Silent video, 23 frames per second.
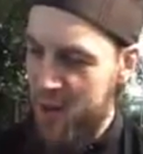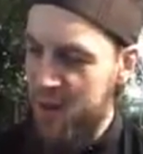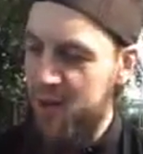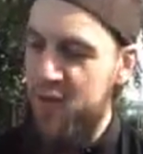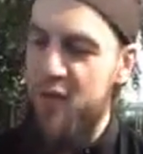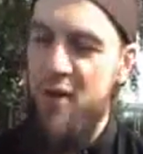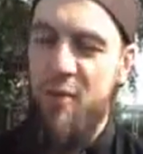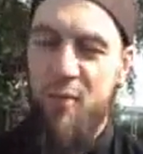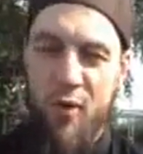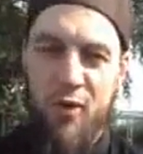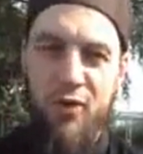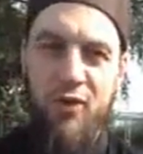
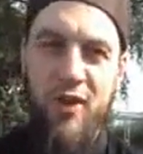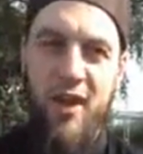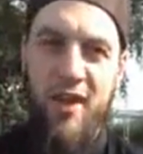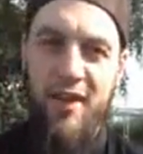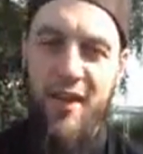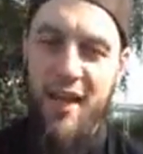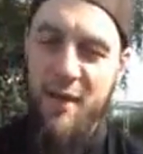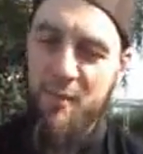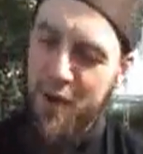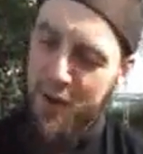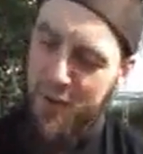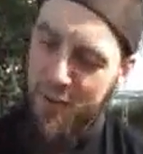went to the mosque
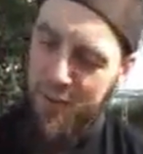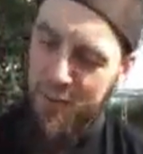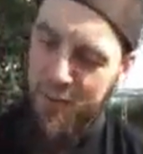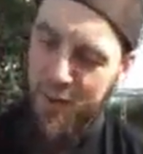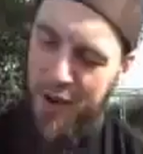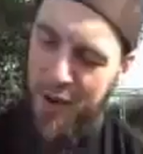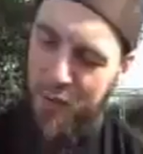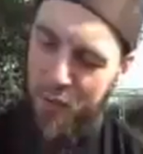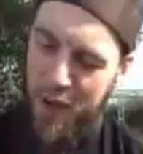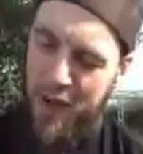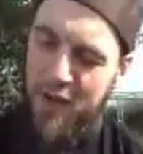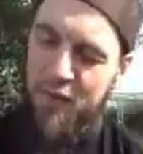that day,
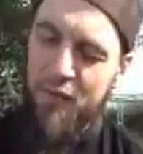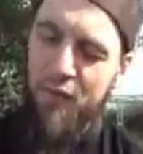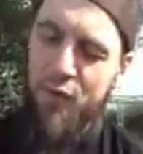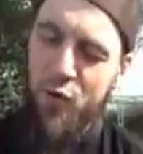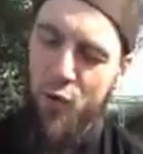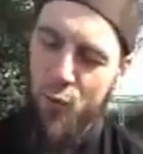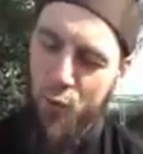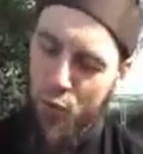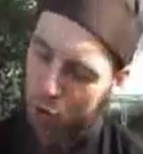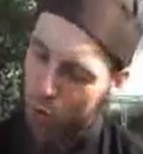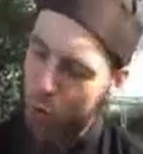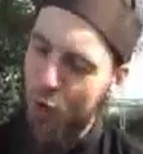my
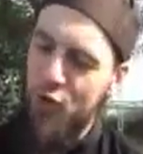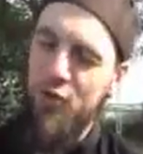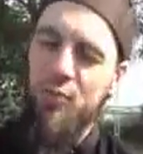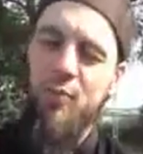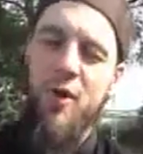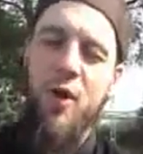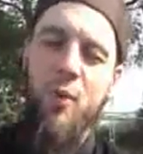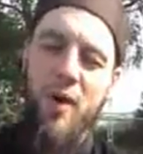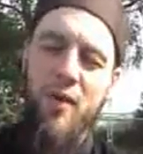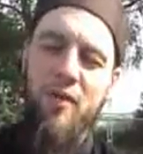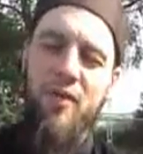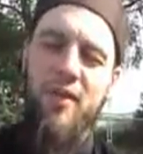wife, who
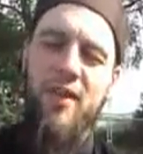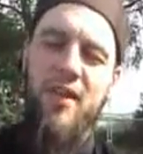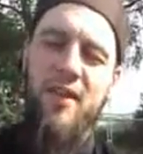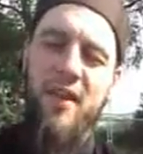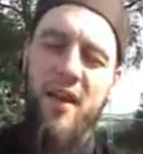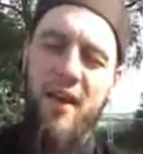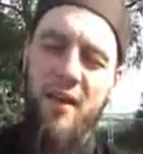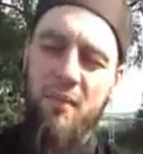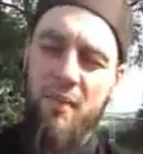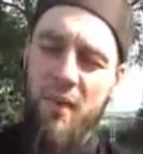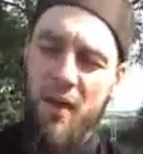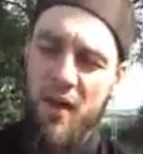wasn't my wife at
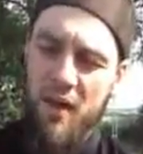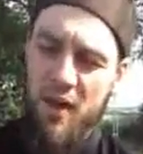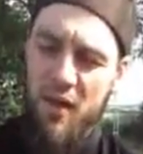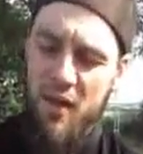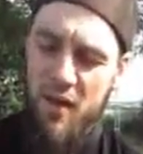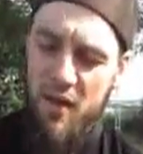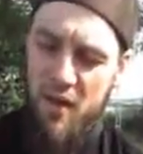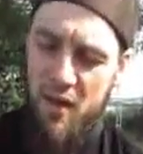the time,